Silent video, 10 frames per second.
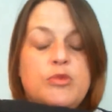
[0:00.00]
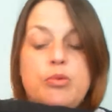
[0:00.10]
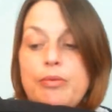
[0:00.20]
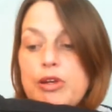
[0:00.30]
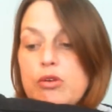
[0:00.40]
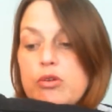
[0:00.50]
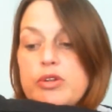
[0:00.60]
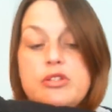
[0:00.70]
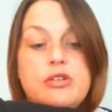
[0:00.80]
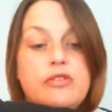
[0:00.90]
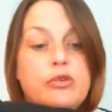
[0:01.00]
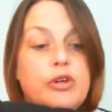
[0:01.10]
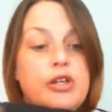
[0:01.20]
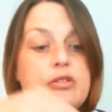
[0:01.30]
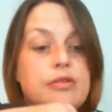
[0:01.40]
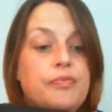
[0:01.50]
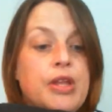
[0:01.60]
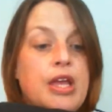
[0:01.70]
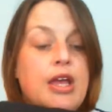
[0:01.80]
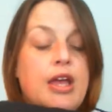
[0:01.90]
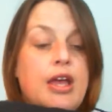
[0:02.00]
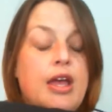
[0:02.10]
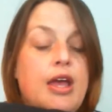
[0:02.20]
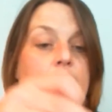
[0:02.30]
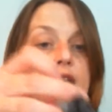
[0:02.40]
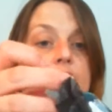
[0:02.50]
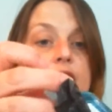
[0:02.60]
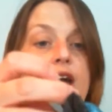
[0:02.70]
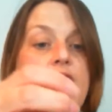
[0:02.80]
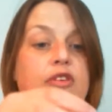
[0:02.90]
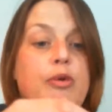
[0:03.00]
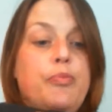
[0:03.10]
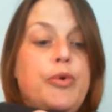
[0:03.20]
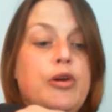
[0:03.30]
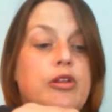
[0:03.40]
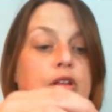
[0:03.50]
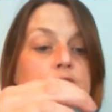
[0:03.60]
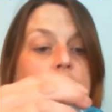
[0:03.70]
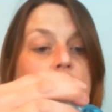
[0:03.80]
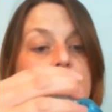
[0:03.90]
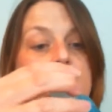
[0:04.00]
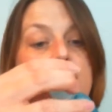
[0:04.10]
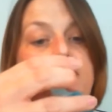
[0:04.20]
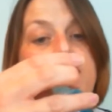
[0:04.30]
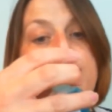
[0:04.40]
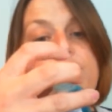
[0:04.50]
Probably not going to focus. I have a bottle of